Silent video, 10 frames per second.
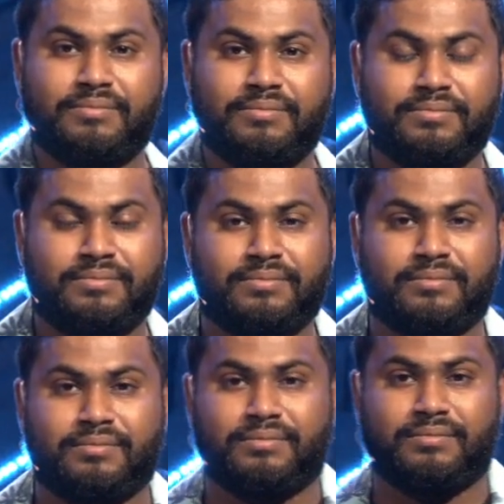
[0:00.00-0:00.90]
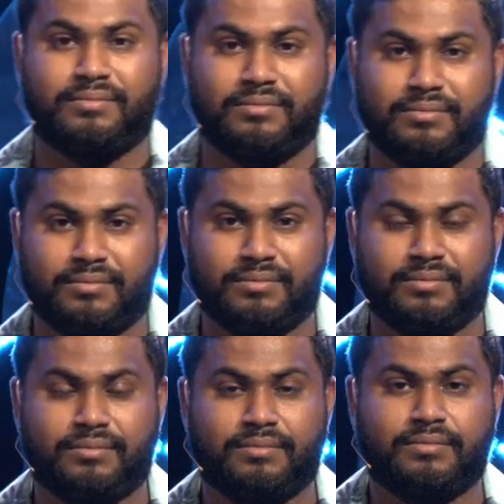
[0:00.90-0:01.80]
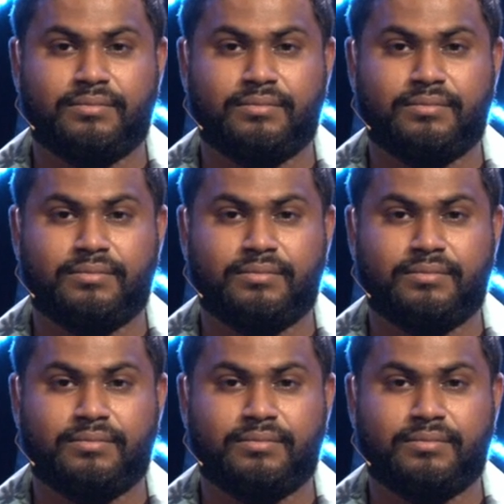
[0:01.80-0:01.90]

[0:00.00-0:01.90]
Nobody speaks.